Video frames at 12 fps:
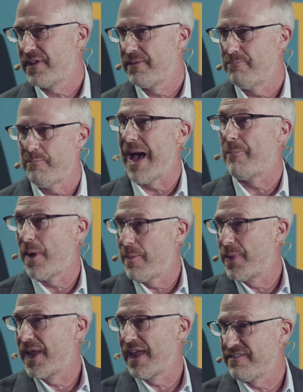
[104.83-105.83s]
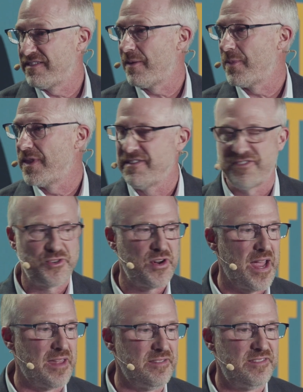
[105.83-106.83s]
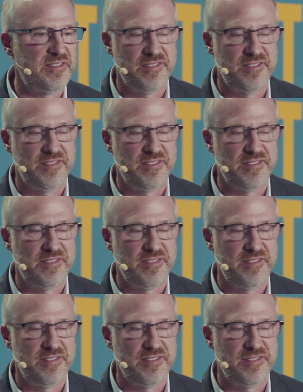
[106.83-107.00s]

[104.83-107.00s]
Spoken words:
map up against some of these trends.